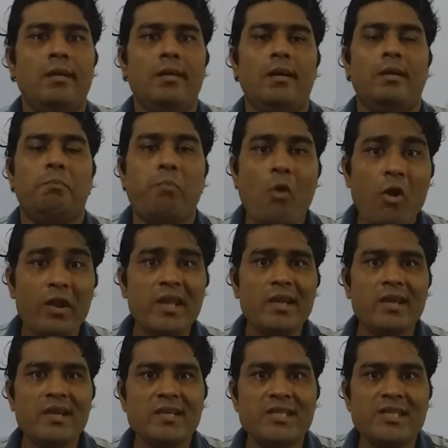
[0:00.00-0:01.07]
A body
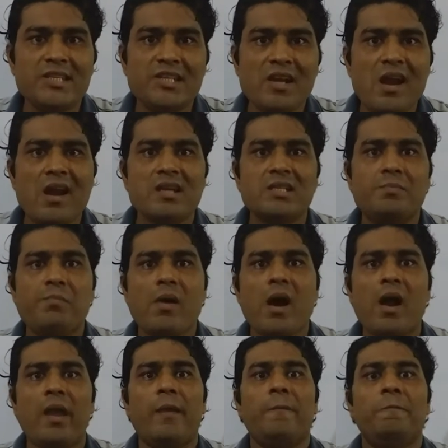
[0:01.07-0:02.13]
gets charged
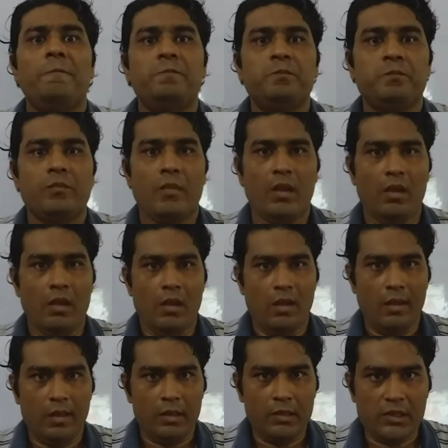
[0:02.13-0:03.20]
by
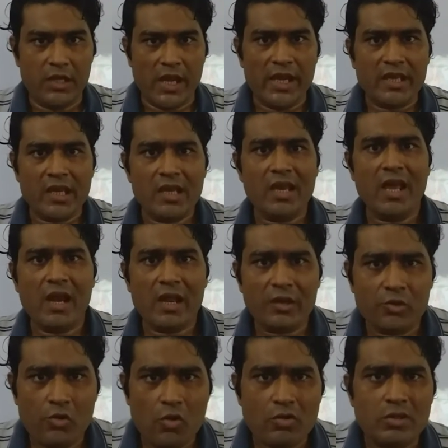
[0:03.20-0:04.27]
taking
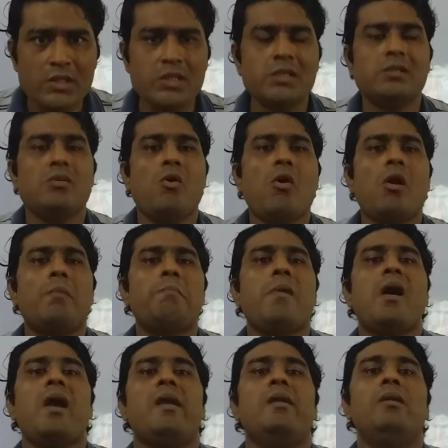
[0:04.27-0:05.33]
electrons or
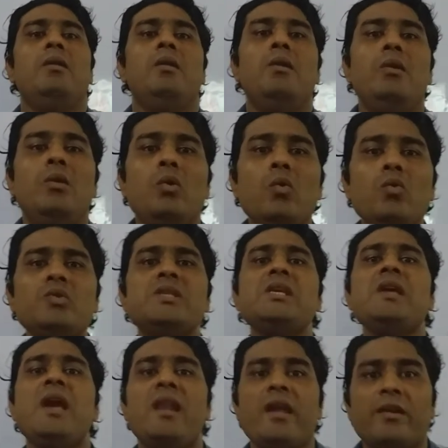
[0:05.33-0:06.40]
by
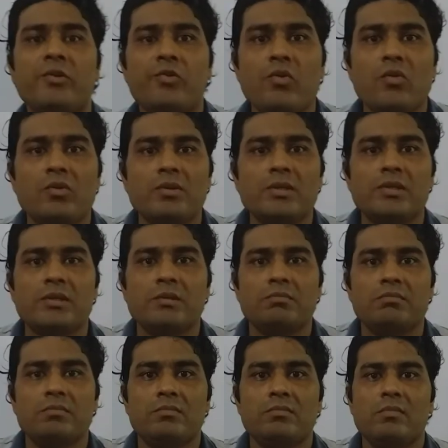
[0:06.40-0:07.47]
losing electrons.
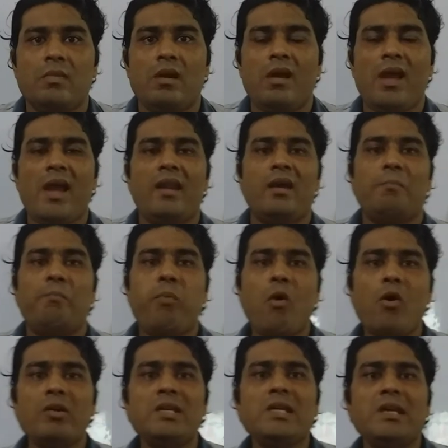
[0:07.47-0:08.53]
And a
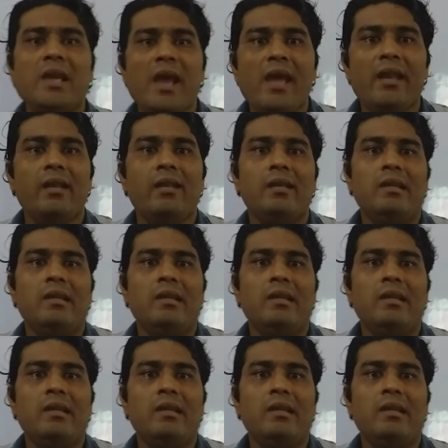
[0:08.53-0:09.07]
body can